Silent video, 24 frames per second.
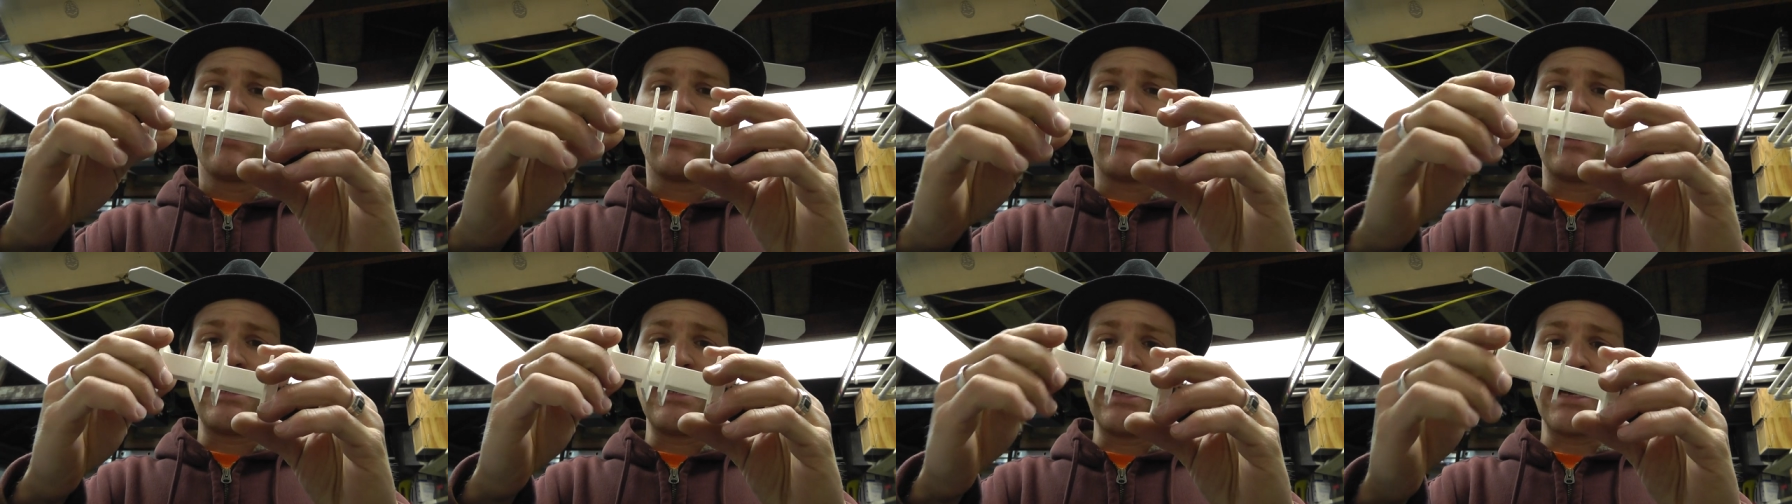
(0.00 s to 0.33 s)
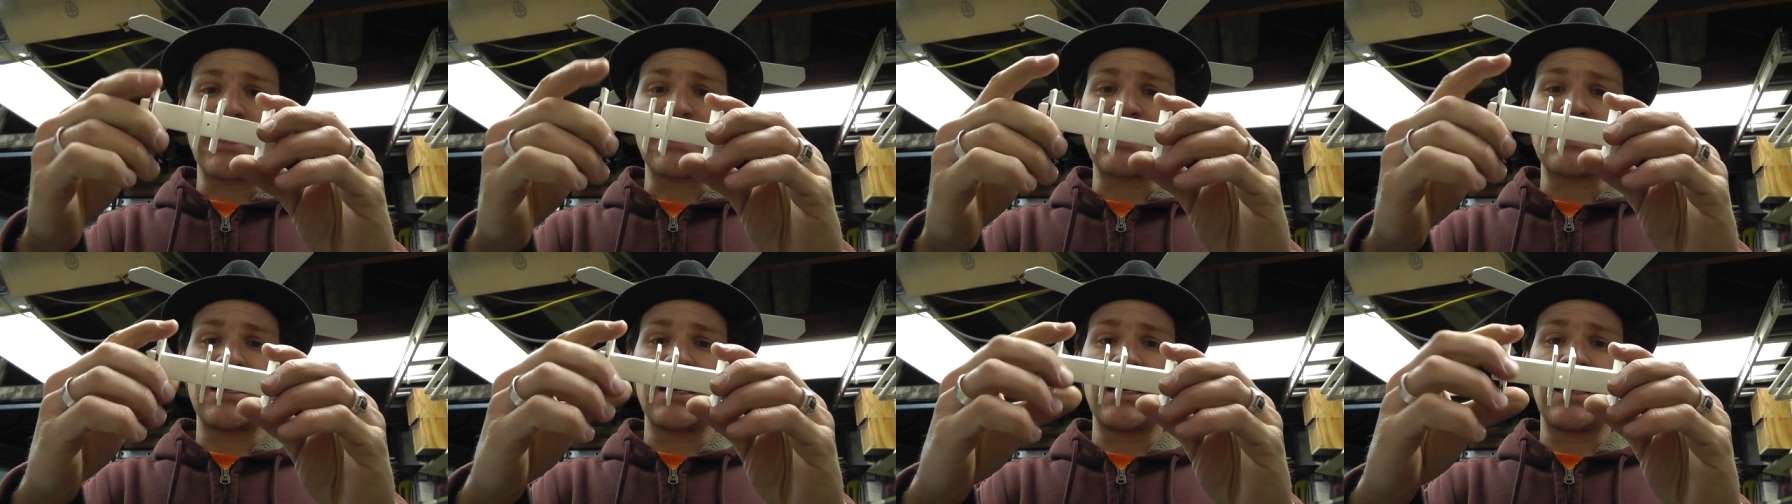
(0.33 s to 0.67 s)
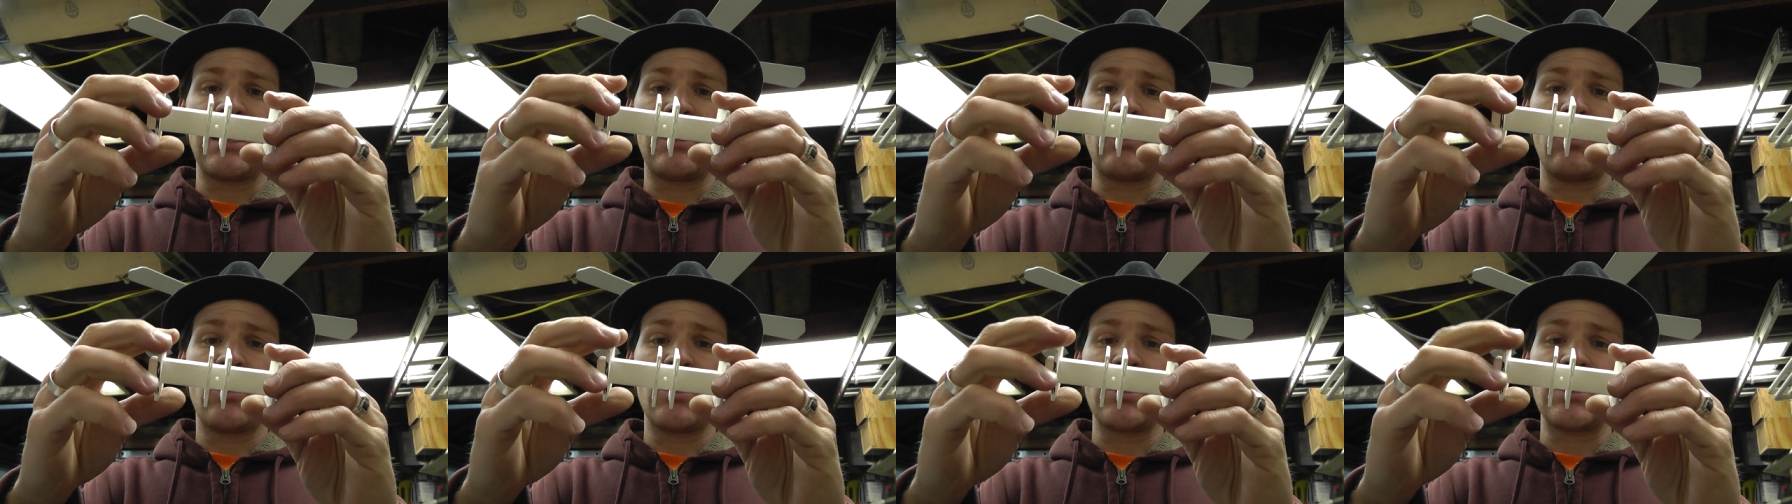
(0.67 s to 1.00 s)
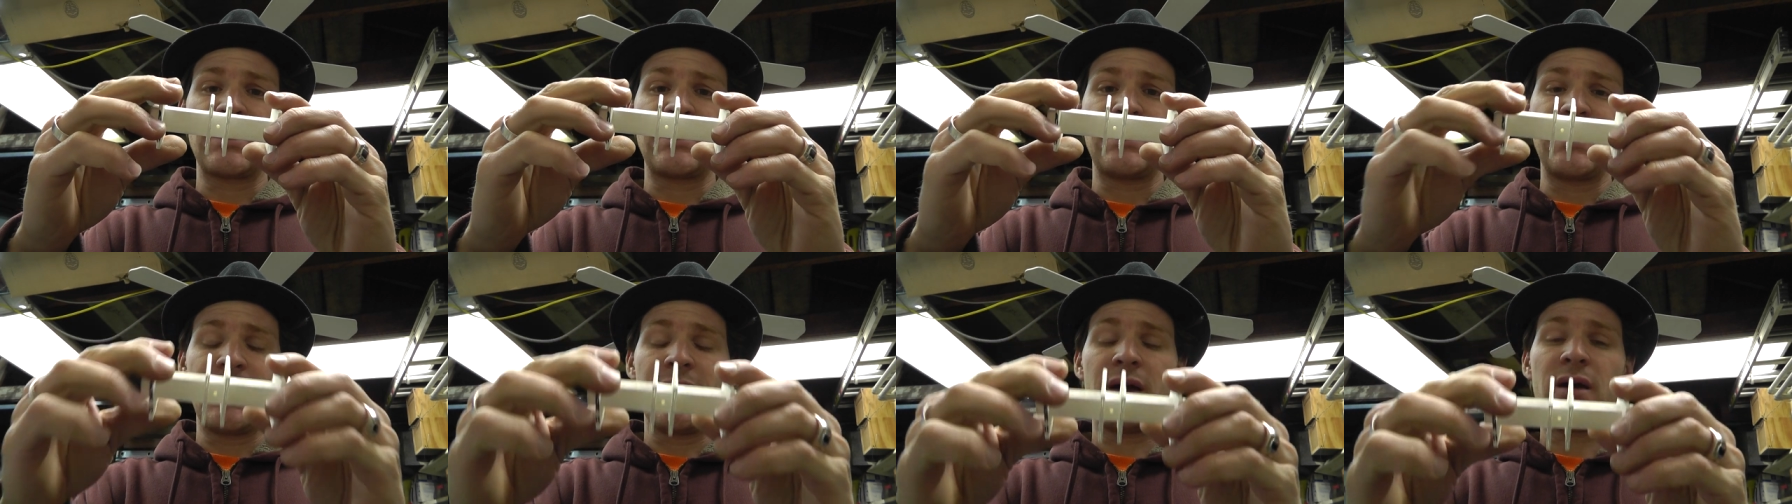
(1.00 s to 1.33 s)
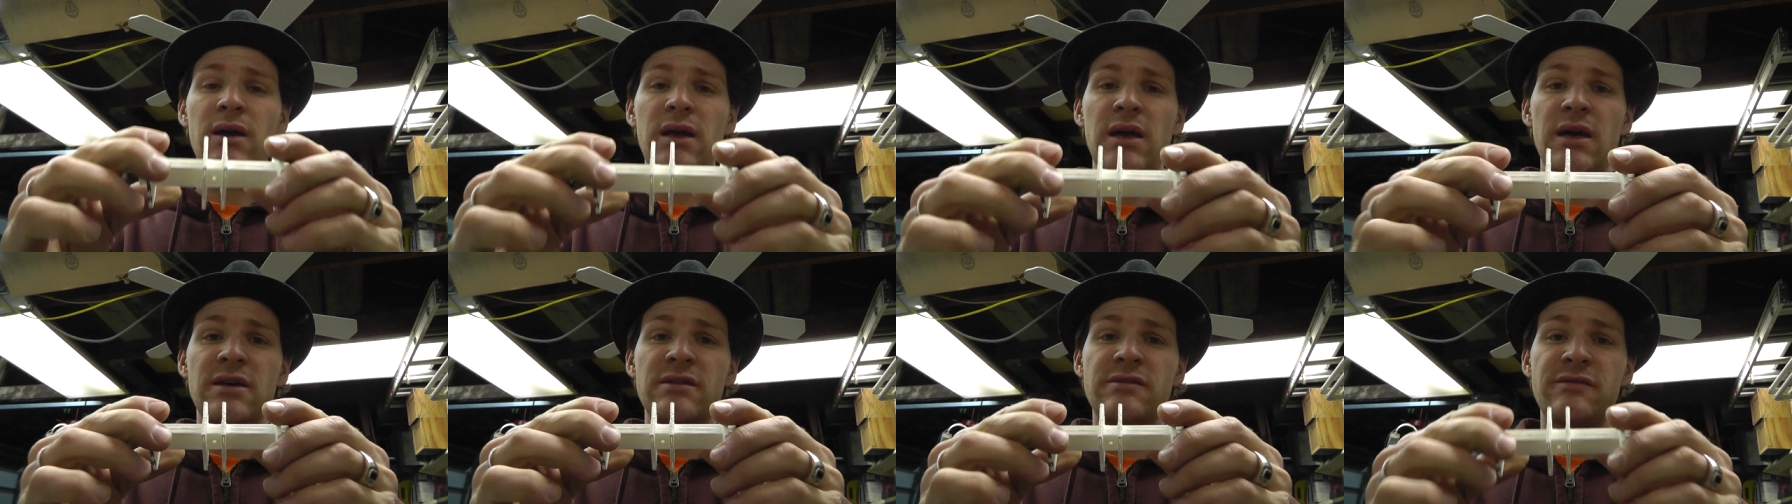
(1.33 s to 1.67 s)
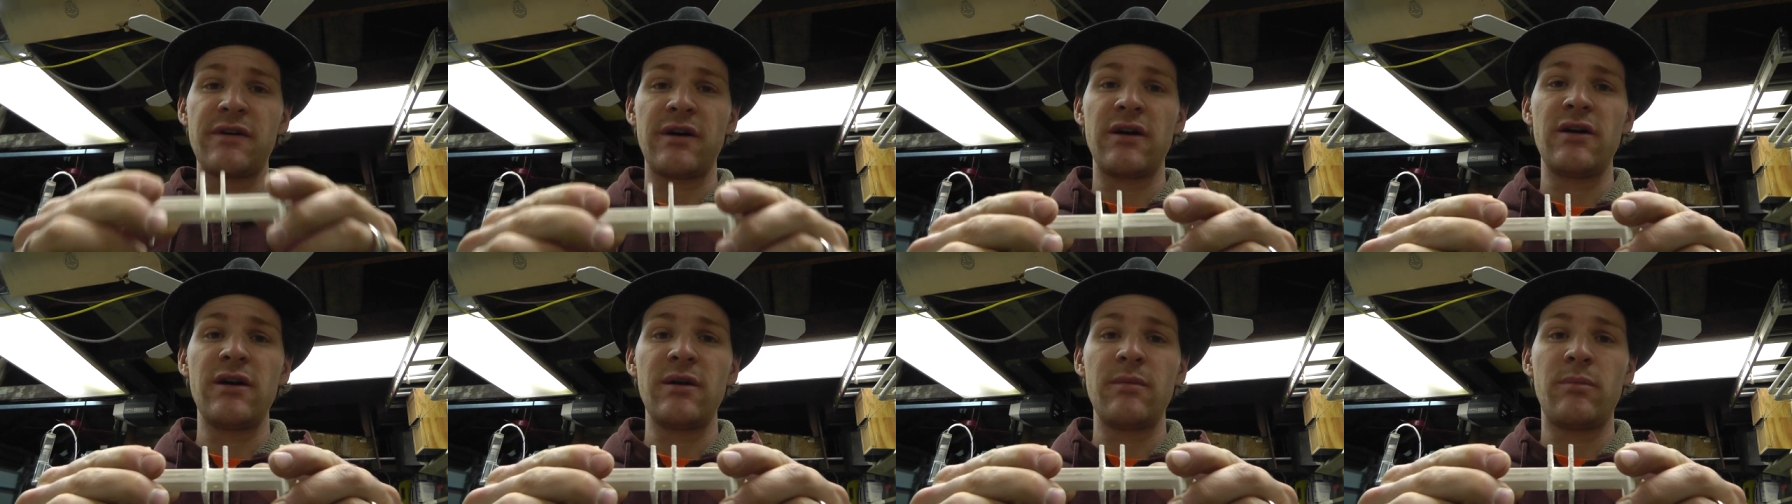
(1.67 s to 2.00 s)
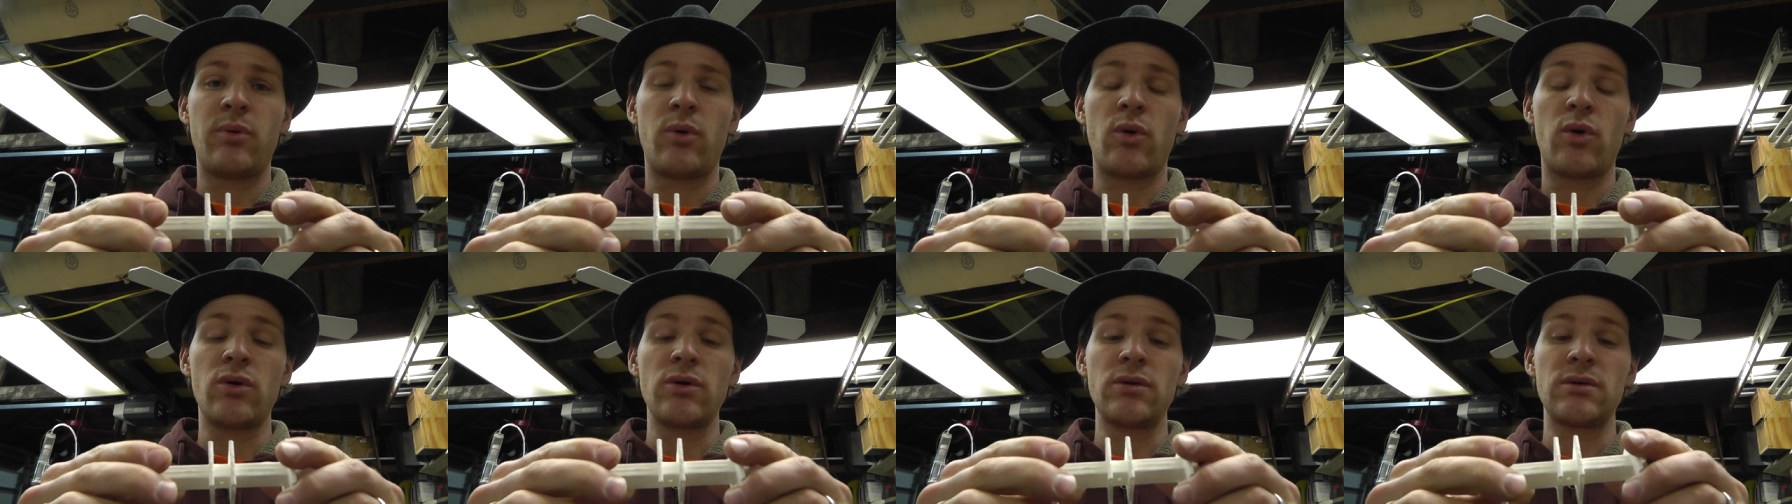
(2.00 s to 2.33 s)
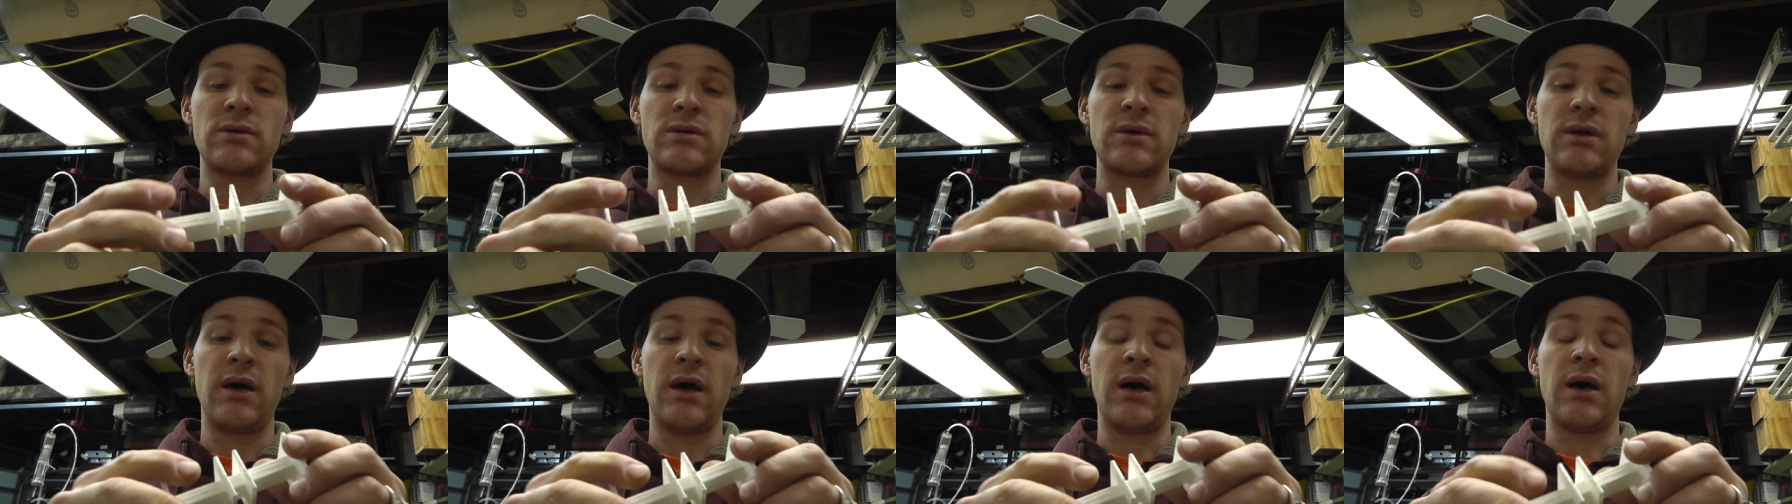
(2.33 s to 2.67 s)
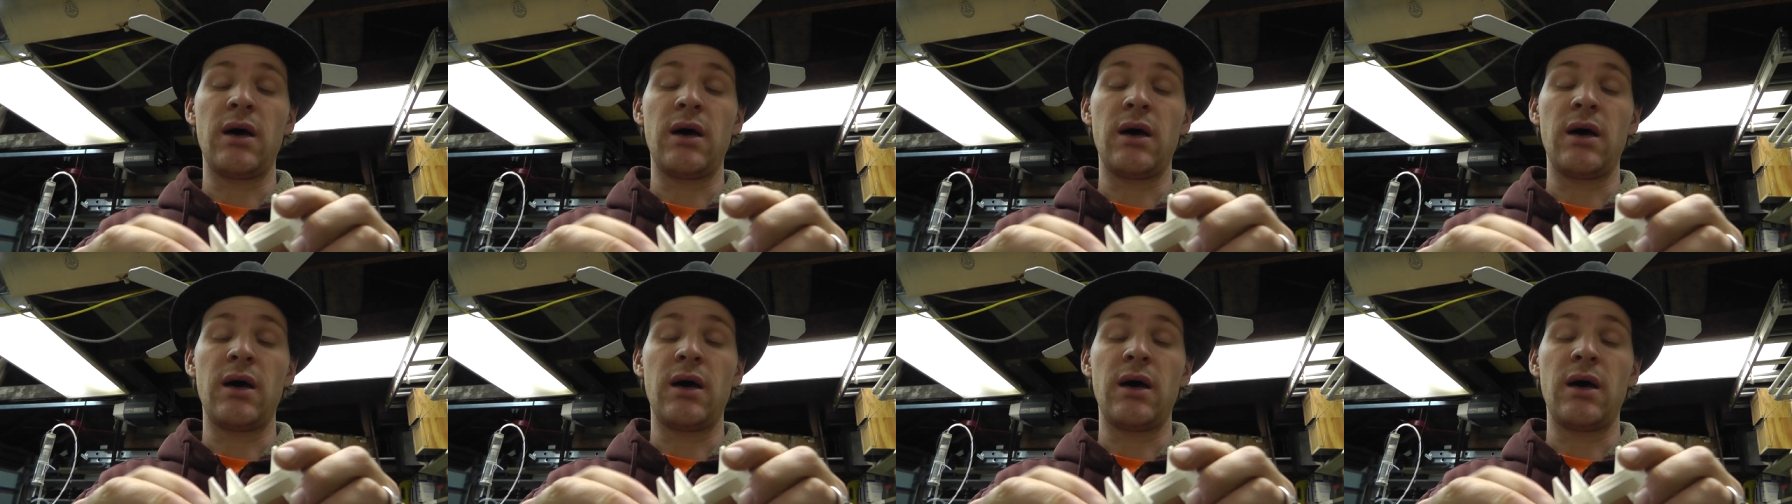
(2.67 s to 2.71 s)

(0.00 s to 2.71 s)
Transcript: the next thing I want to tell you is very important.